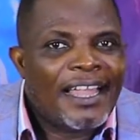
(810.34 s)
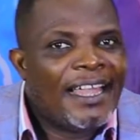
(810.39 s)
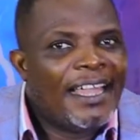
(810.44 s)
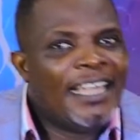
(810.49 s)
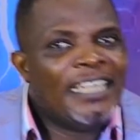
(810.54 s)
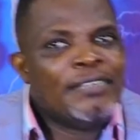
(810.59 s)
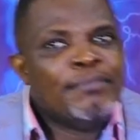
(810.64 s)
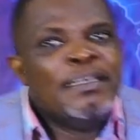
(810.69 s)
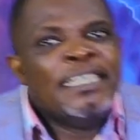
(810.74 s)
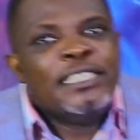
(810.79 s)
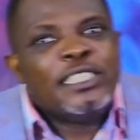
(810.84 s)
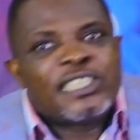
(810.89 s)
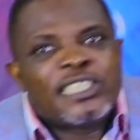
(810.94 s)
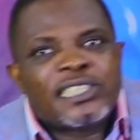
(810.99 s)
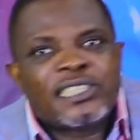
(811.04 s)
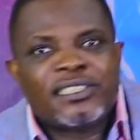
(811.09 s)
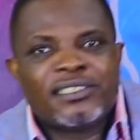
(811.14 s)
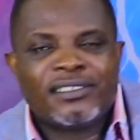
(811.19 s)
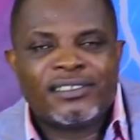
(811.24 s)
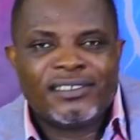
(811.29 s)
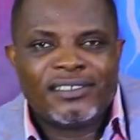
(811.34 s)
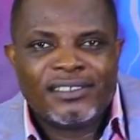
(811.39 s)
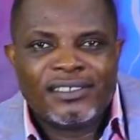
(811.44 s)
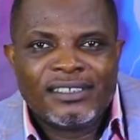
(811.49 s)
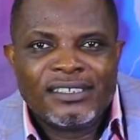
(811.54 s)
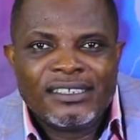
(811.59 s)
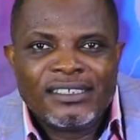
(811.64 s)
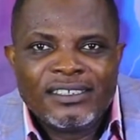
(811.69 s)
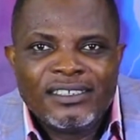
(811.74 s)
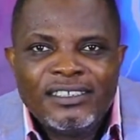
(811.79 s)
It means
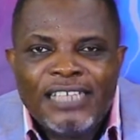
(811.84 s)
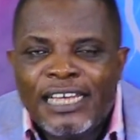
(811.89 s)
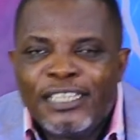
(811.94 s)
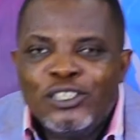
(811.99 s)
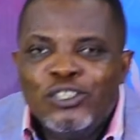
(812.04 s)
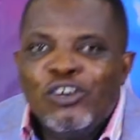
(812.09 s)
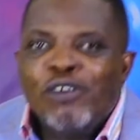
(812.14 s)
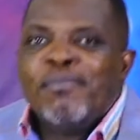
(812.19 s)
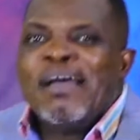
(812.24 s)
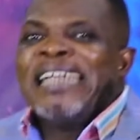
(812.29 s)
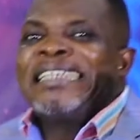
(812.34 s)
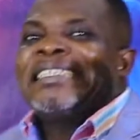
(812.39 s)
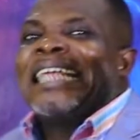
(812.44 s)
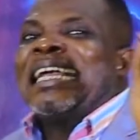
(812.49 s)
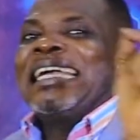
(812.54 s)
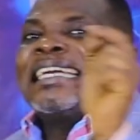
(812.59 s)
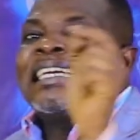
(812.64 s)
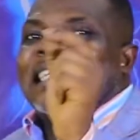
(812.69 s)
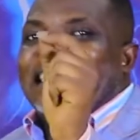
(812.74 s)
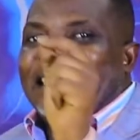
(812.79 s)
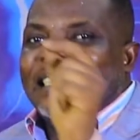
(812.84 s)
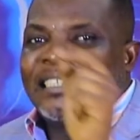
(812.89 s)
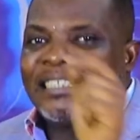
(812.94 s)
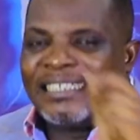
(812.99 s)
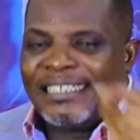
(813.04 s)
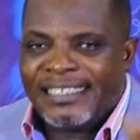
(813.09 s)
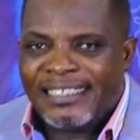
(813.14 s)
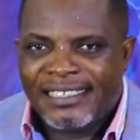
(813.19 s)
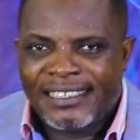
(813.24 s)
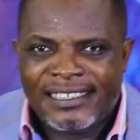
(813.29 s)
that you may think
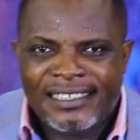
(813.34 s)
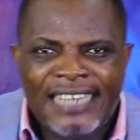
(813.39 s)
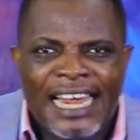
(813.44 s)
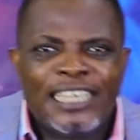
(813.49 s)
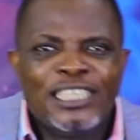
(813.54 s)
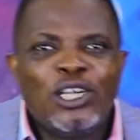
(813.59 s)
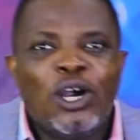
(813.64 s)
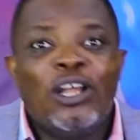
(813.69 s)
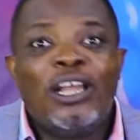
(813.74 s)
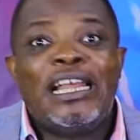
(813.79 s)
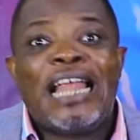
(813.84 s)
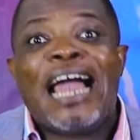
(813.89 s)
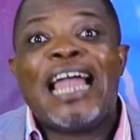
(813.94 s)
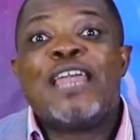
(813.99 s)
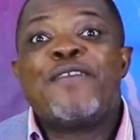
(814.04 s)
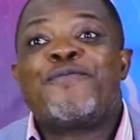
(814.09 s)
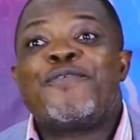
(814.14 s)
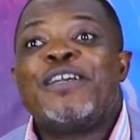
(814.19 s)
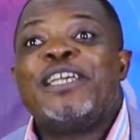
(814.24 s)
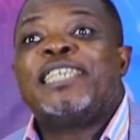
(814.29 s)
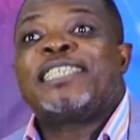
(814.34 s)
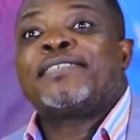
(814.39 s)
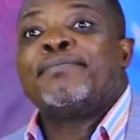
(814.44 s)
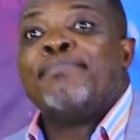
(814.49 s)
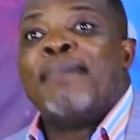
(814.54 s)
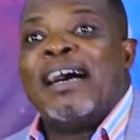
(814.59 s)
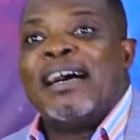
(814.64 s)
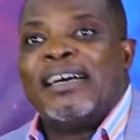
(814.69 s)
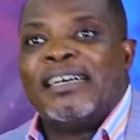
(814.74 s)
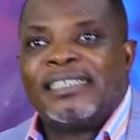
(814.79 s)
that your life is
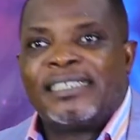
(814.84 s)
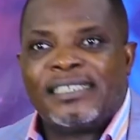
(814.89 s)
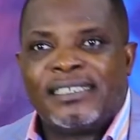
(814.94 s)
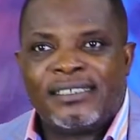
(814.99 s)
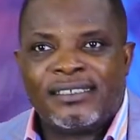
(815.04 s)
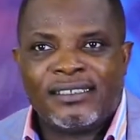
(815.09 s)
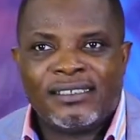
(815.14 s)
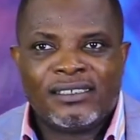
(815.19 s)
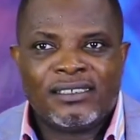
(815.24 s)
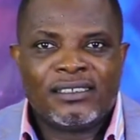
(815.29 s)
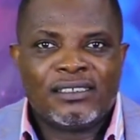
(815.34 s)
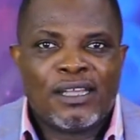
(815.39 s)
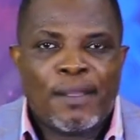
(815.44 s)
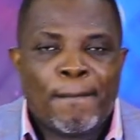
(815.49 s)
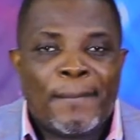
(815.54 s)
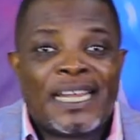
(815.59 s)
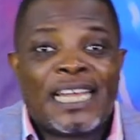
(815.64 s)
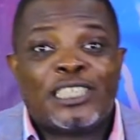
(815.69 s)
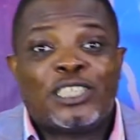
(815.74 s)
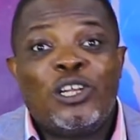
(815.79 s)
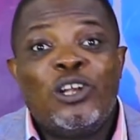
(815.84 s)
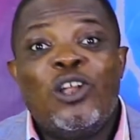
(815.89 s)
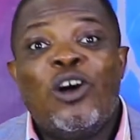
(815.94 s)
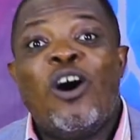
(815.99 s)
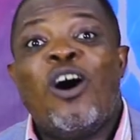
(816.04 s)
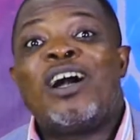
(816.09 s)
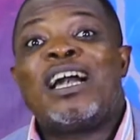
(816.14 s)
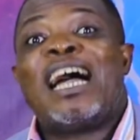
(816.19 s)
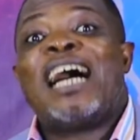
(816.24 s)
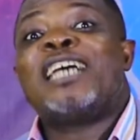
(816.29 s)
marred, but as
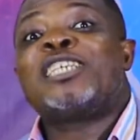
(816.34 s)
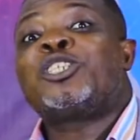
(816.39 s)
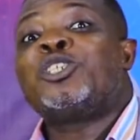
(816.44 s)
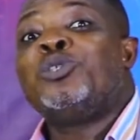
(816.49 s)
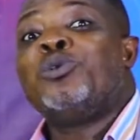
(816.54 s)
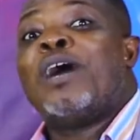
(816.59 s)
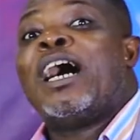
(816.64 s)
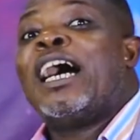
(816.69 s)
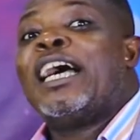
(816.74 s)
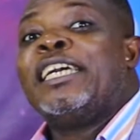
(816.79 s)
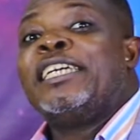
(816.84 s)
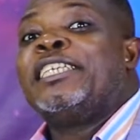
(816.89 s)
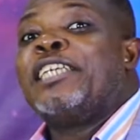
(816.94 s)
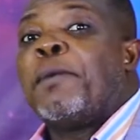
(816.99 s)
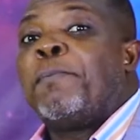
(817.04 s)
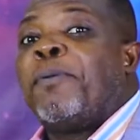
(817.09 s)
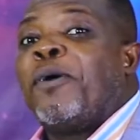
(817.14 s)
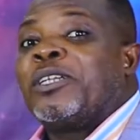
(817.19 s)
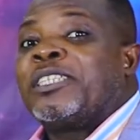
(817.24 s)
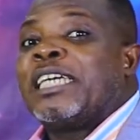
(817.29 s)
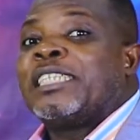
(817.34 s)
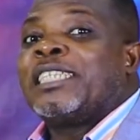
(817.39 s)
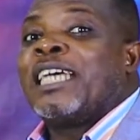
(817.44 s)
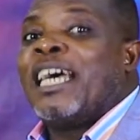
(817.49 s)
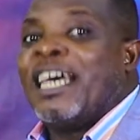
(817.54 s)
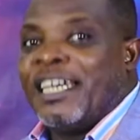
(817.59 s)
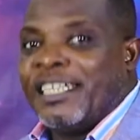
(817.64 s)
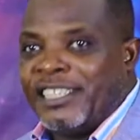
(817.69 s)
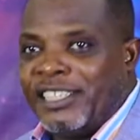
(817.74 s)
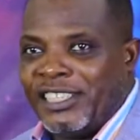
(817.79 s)
long as you are in the potter's
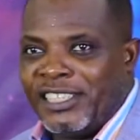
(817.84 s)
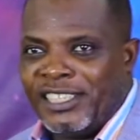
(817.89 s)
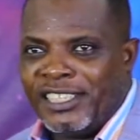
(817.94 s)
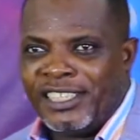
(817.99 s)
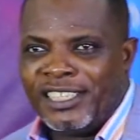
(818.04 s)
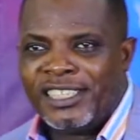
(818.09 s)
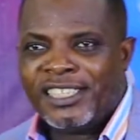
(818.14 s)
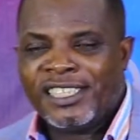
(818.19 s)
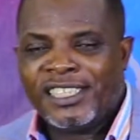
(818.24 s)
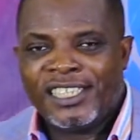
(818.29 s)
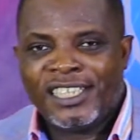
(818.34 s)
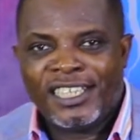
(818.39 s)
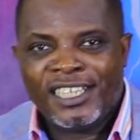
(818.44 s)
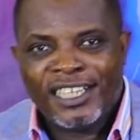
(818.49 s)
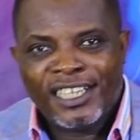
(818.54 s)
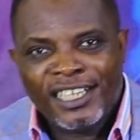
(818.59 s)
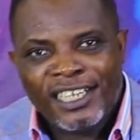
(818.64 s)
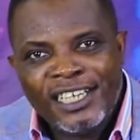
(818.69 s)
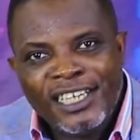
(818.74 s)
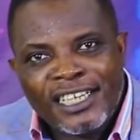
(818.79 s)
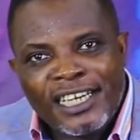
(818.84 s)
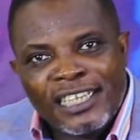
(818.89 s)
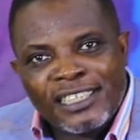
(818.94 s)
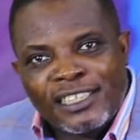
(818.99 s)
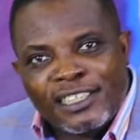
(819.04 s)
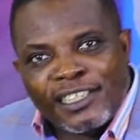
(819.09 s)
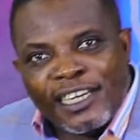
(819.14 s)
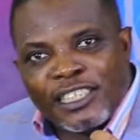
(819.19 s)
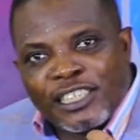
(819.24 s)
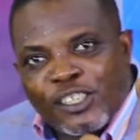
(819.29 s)
hand, he can
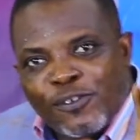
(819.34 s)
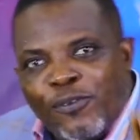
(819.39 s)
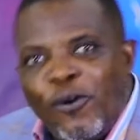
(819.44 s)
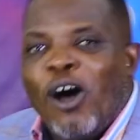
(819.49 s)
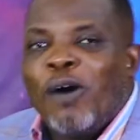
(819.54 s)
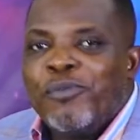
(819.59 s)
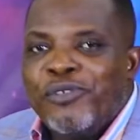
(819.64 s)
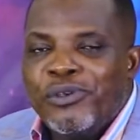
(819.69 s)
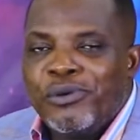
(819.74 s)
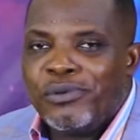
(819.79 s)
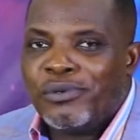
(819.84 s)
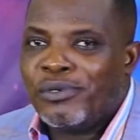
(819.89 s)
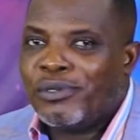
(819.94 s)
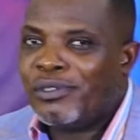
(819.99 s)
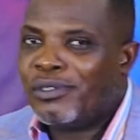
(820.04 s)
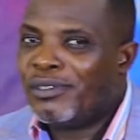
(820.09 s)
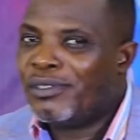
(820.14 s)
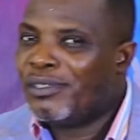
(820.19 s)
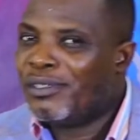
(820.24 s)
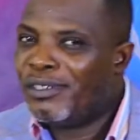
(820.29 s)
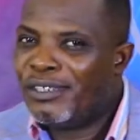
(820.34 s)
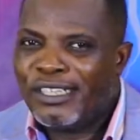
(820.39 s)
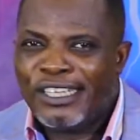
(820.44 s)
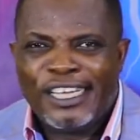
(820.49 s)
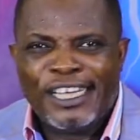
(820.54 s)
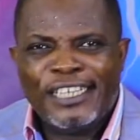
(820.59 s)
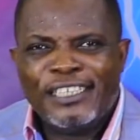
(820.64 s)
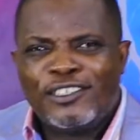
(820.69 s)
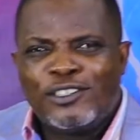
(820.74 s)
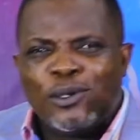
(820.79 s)
transform
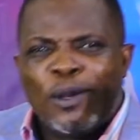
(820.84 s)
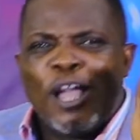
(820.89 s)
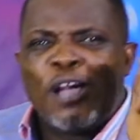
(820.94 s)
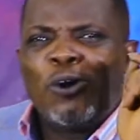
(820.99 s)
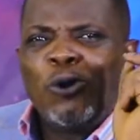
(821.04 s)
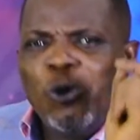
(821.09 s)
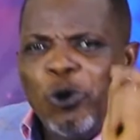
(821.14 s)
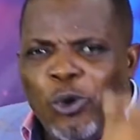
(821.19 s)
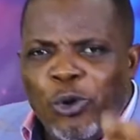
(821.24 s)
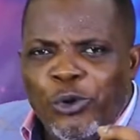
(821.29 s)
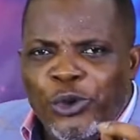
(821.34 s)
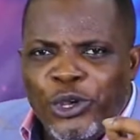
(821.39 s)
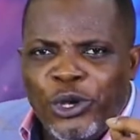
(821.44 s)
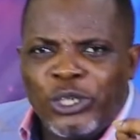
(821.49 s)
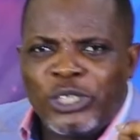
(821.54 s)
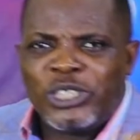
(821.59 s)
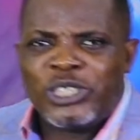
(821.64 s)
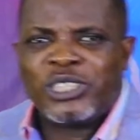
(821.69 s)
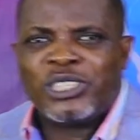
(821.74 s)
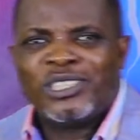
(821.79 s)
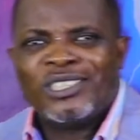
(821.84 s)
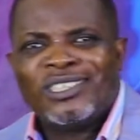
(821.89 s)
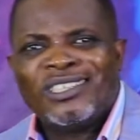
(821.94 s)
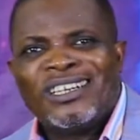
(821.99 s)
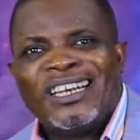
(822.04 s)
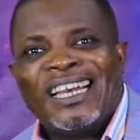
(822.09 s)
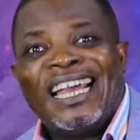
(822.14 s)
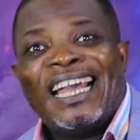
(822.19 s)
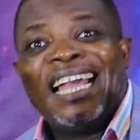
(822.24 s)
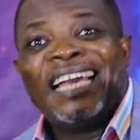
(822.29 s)
you into a glorious
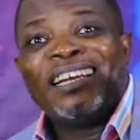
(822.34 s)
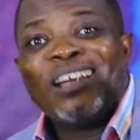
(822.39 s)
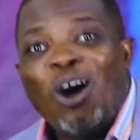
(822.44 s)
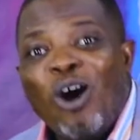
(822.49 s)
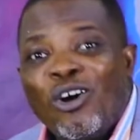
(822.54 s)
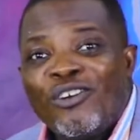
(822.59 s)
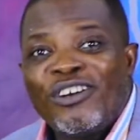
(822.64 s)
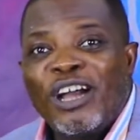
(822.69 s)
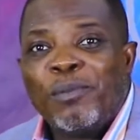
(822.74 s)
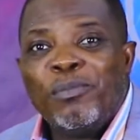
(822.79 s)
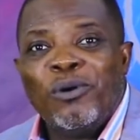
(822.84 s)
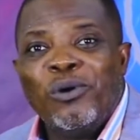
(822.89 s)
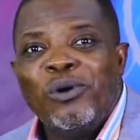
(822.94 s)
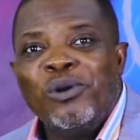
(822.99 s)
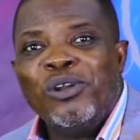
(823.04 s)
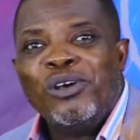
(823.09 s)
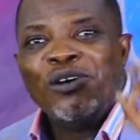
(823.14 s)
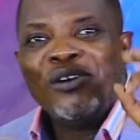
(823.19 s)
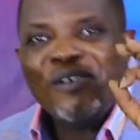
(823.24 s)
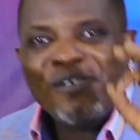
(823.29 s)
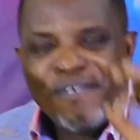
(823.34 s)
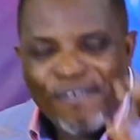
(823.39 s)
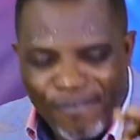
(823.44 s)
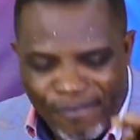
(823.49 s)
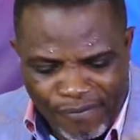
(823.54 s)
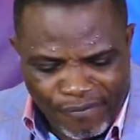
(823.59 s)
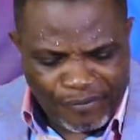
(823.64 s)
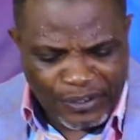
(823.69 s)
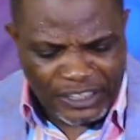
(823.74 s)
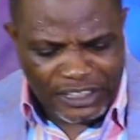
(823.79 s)
and honorable
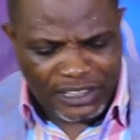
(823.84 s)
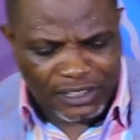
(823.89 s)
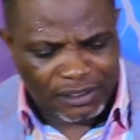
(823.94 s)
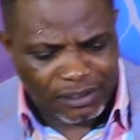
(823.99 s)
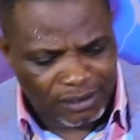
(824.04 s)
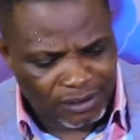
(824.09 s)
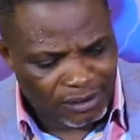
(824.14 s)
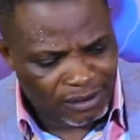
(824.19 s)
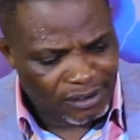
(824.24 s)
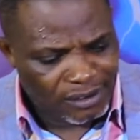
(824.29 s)
vessel.